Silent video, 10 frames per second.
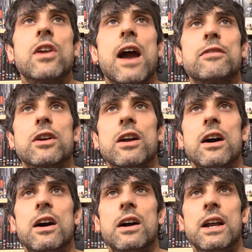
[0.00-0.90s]
in
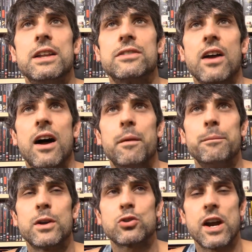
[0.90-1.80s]
Africa, and it's
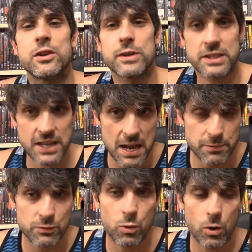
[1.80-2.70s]
um, they're trying to escape,
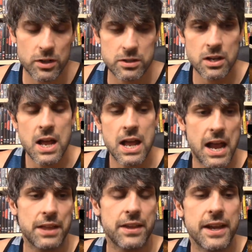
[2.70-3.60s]
of course,
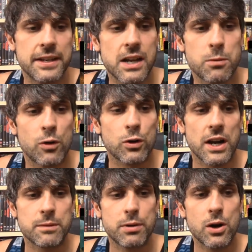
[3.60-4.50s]
and they come over
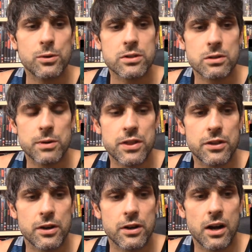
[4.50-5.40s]
on a boat with
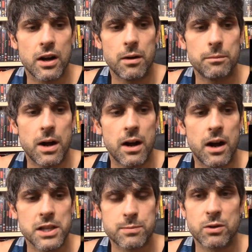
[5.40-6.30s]
their um, uh,
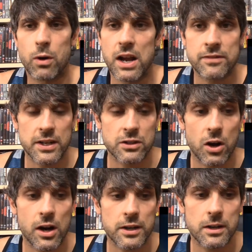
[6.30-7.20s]
husband, wife, and a
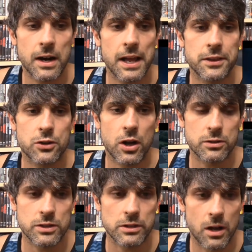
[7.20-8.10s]
daughter, and the
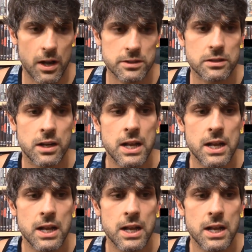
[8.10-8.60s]
daughter is lost.